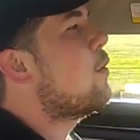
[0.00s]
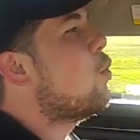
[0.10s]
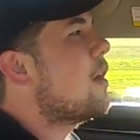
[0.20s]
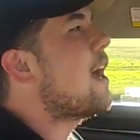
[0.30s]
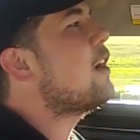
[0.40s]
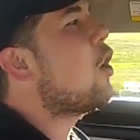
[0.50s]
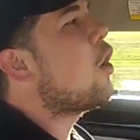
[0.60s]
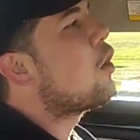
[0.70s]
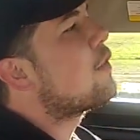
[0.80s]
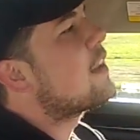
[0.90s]
what I
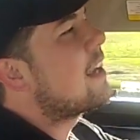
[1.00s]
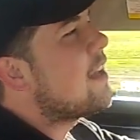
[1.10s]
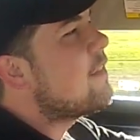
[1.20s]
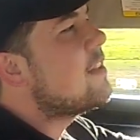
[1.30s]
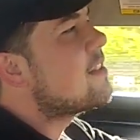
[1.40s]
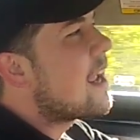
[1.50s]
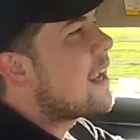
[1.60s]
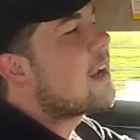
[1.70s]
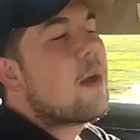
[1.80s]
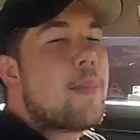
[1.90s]
call the give and
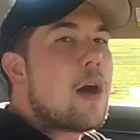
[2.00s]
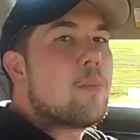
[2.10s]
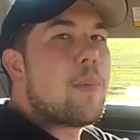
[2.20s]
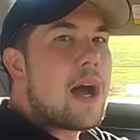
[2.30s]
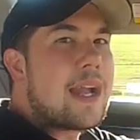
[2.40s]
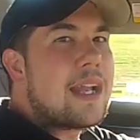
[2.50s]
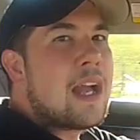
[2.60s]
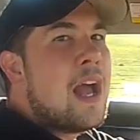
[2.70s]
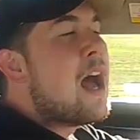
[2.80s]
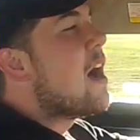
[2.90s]
take about
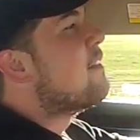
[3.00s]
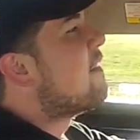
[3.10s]
buying a